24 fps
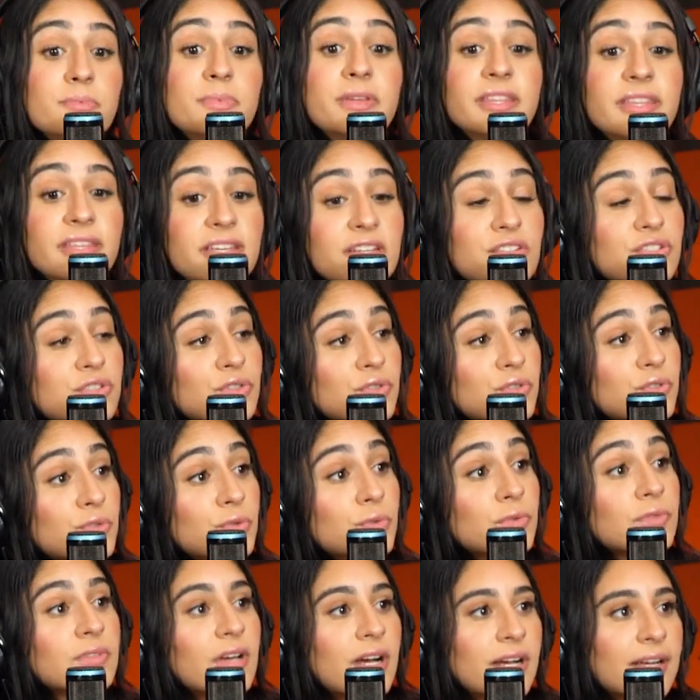could be the issue
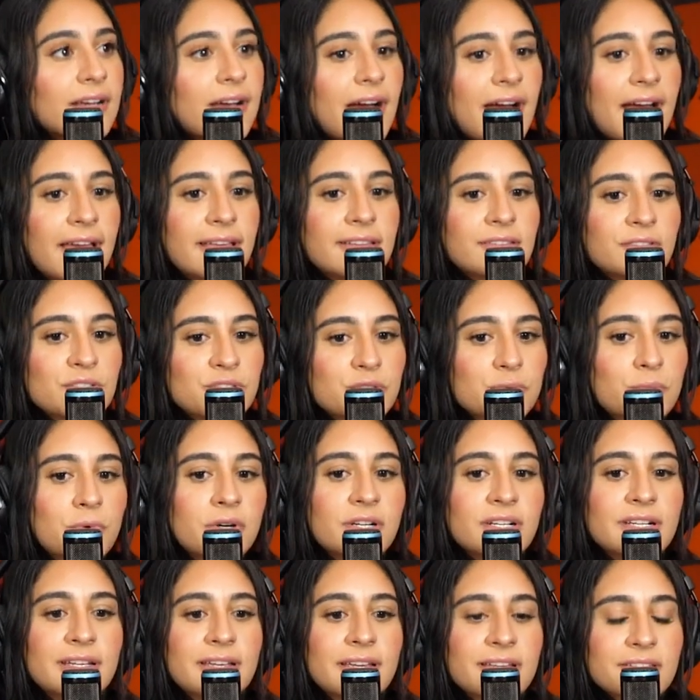too. A guy doesn't
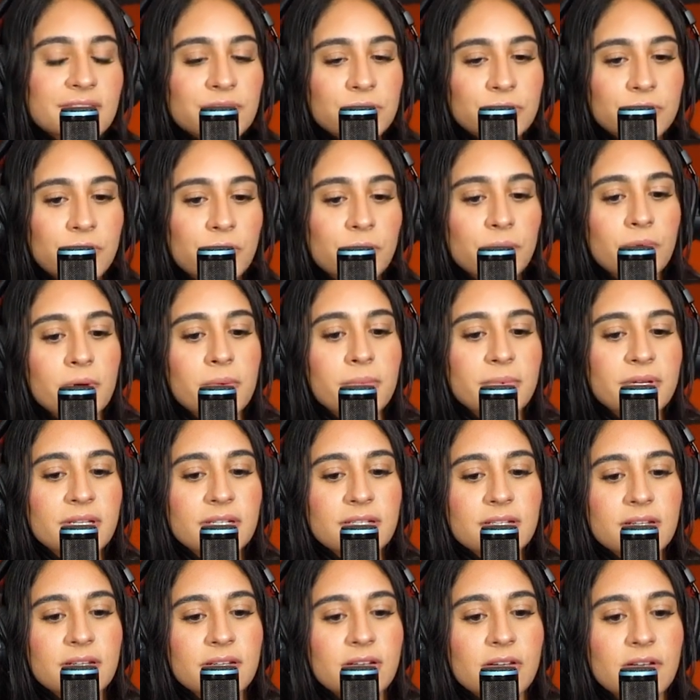want to get to know a
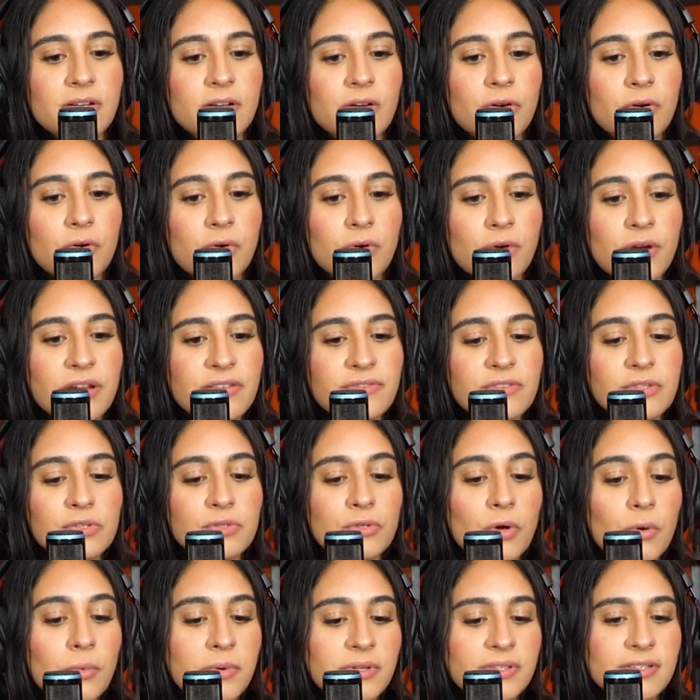woman, or even
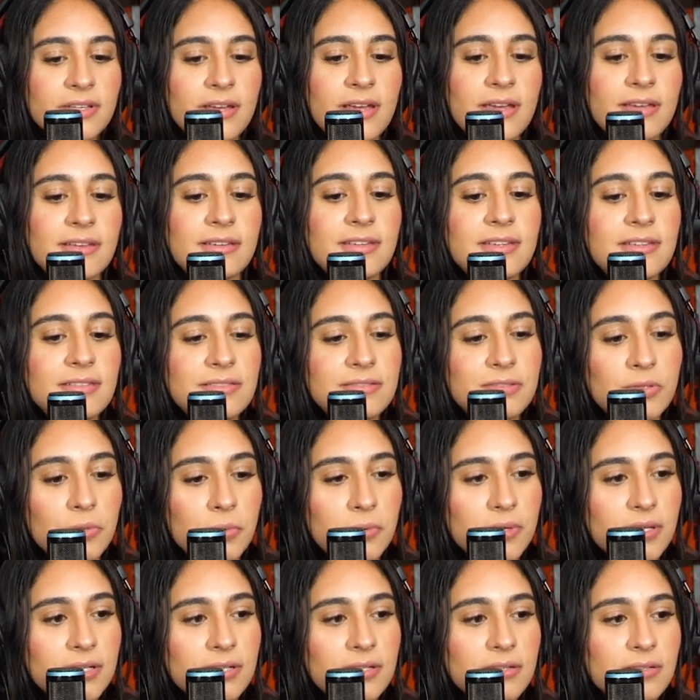know what the heck he's
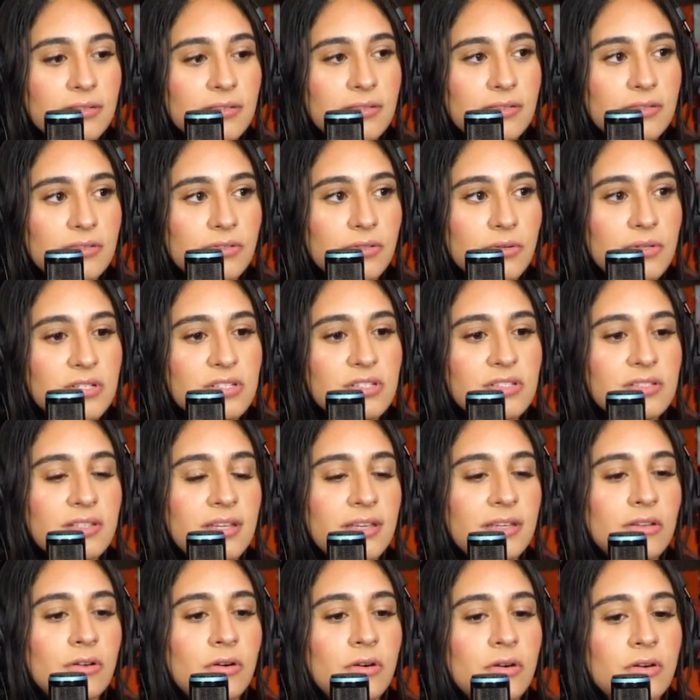doing. So he's just
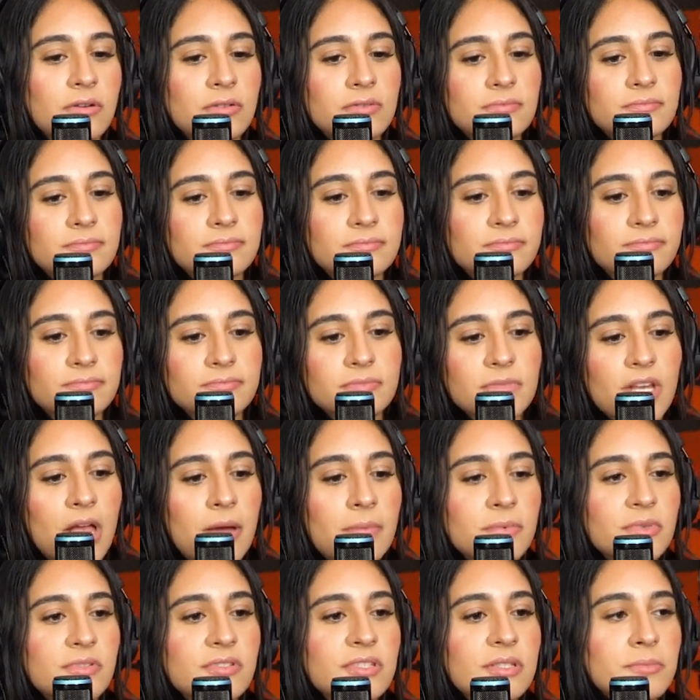like, oh,
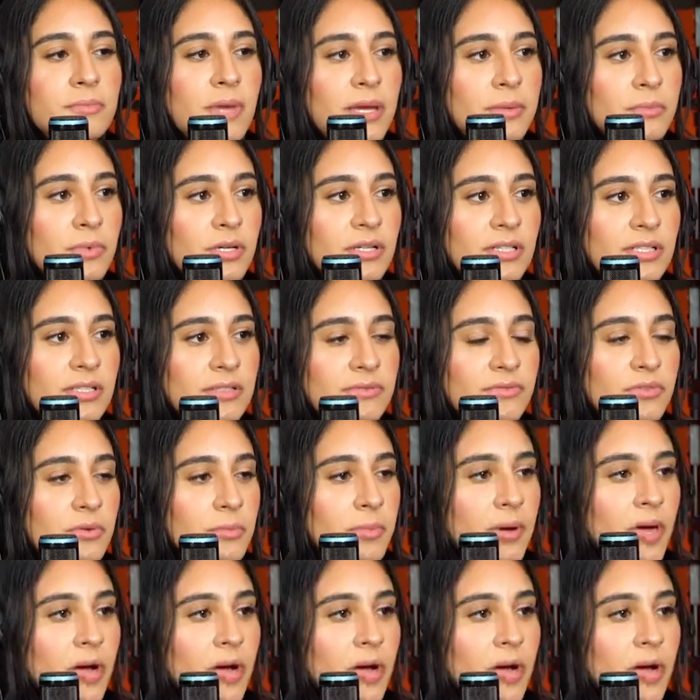I'm using my money for